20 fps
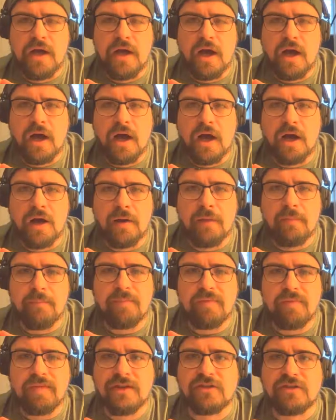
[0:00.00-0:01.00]

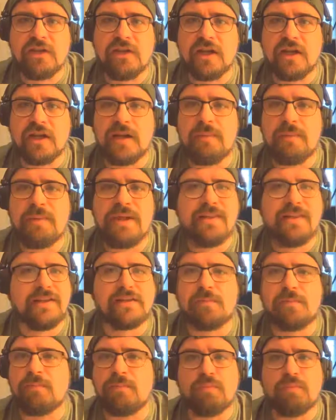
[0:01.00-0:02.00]
There's going to be
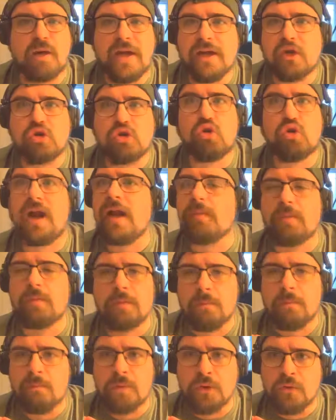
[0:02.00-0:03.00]
this incredible
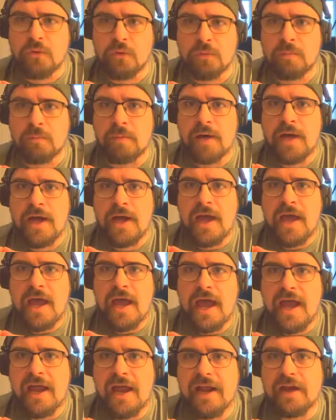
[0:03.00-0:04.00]
boom
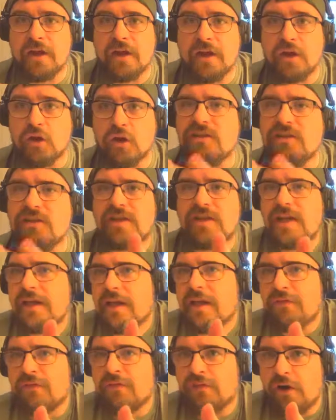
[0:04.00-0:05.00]
and you're sitting in
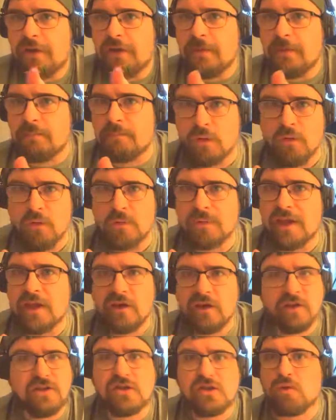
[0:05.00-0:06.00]
front of the boom. Like
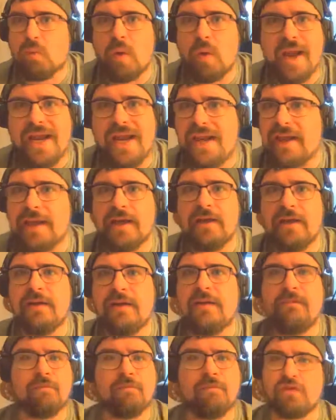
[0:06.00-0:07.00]
you're just waiting
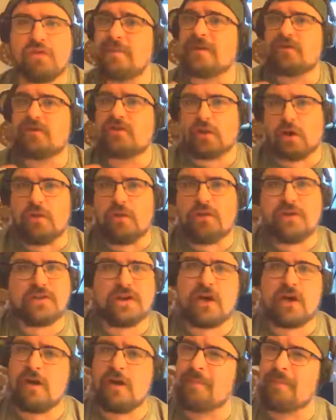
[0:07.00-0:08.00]
from a surfer
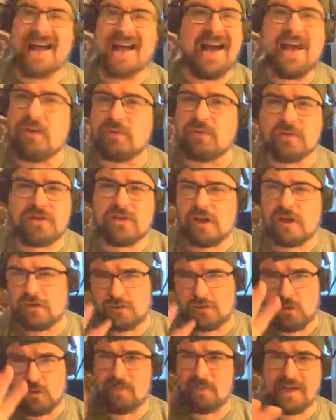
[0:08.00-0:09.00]
term. And I don't
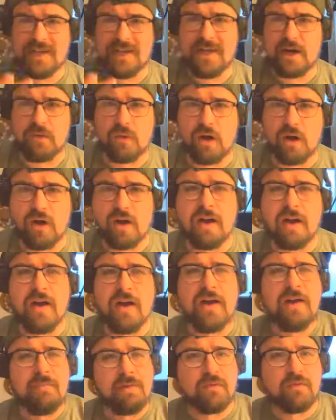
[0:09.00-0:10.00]
surf, so I'm going to get it wrong.
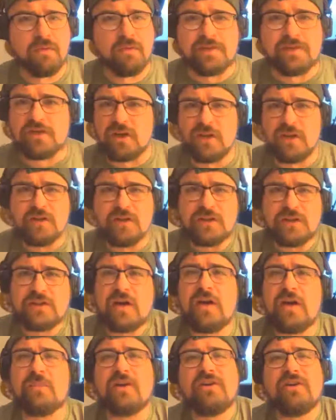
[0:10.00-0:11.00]
But from a surfer
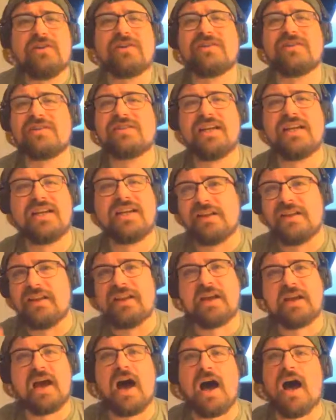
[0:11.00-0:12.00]
term, you're just sitting in
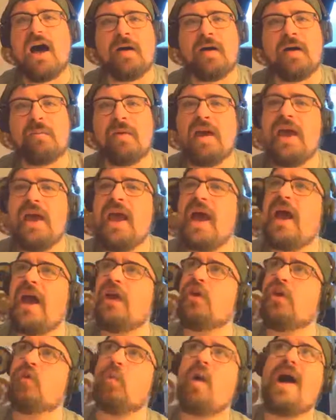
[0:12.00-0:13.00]
the calm and
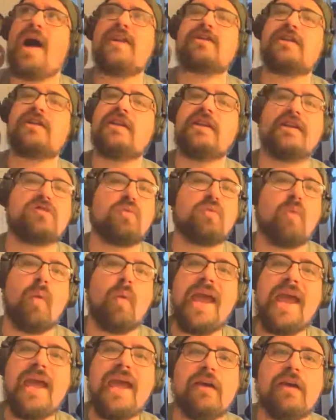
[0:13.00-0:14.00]
you're watching this
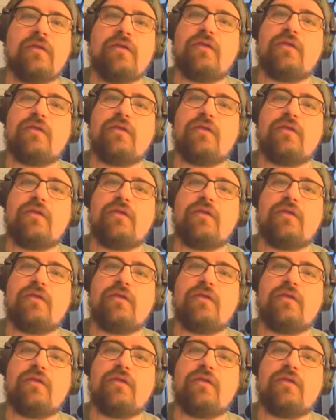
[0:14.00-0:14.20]
wave